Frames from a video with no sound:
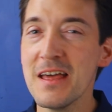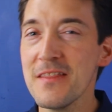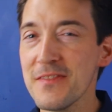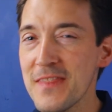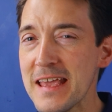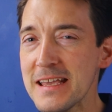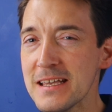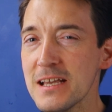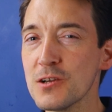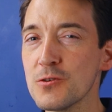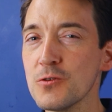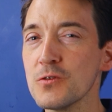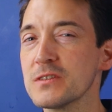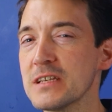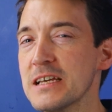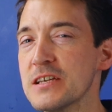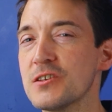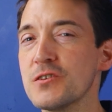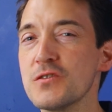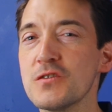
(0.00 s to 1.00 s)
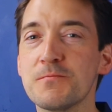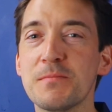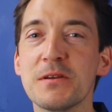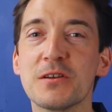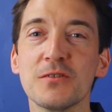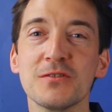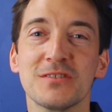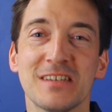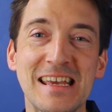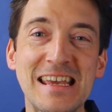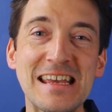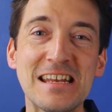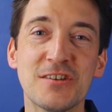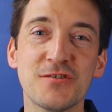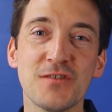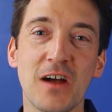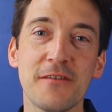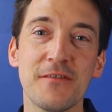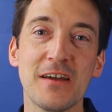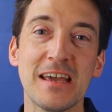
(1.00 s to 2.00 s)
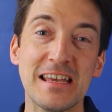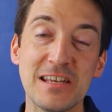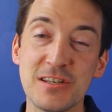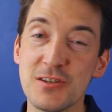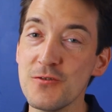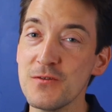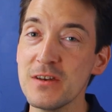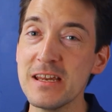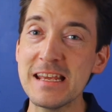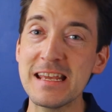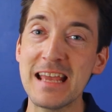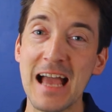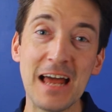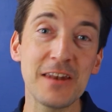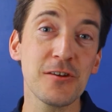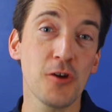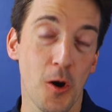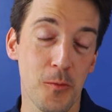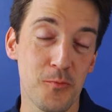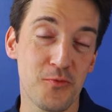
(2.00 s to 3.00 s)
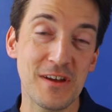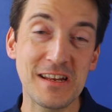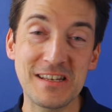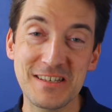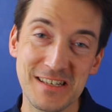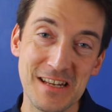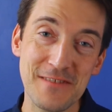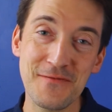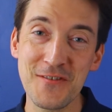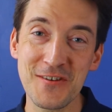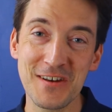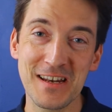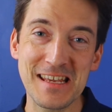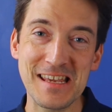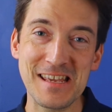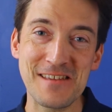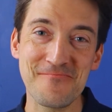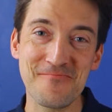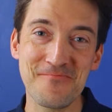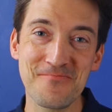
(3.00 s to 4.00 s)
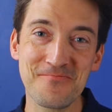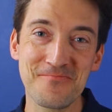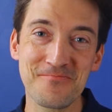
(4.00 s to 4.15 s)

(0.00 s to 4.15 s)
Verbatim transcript: they can cause issues because each driver is unique and operates differently.